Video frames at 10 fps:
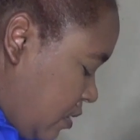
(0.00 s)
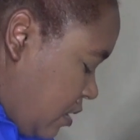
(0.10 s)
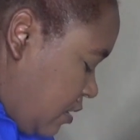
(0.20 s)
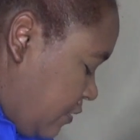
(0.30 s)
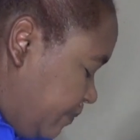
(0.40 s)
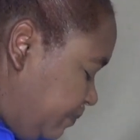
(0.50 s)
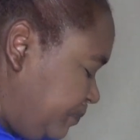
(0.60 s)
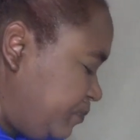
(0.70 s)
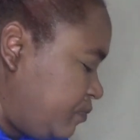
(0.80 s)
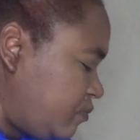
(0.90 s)
Um,
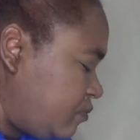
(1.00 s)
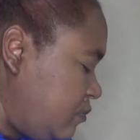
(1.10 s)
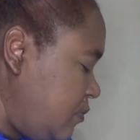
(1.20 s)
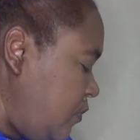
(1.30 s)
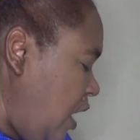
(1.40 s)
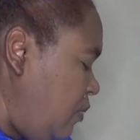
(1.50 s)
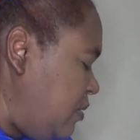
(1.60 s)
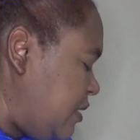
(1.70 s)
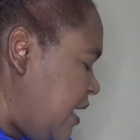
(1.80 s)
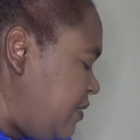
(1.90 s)
I
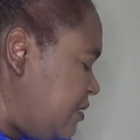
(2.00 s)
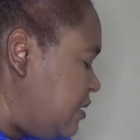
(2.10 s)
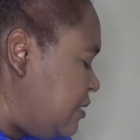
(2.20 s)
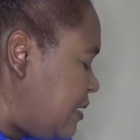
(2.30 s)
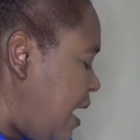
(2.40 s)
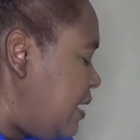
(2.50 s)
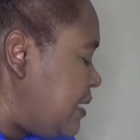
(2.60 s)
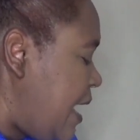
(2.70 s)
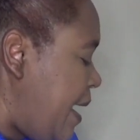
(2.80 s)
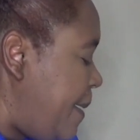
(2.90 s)
will say this is not
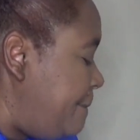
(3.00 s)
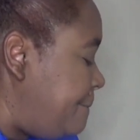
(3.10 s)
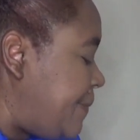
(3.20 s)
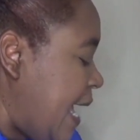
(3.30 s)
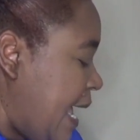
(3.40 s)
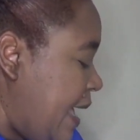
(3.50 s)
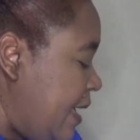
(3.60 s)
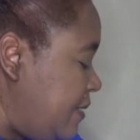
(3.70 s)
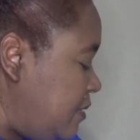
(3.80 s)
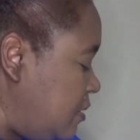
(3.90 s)
a
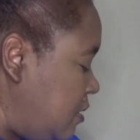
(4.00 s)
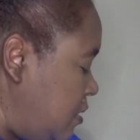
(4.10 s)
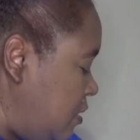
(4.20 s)
bad